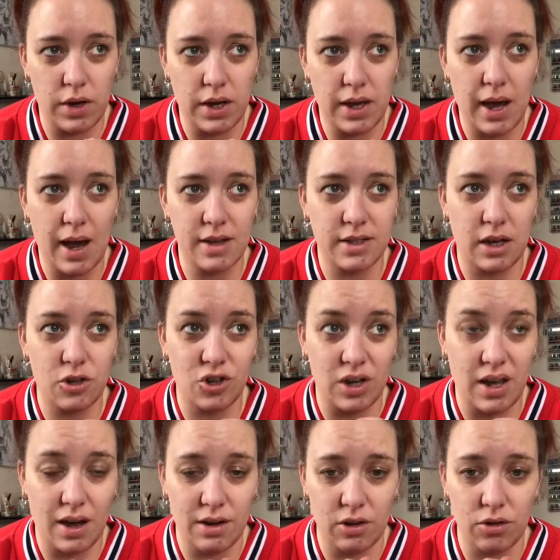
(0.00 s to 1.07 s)
He has actually
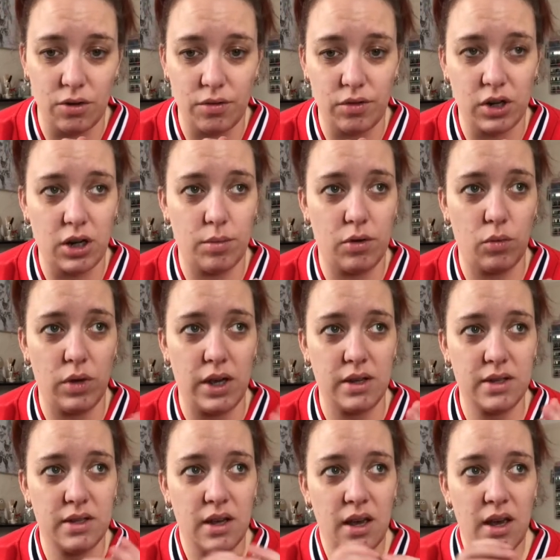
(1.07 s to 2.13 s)
had a cough for a couple of weeks,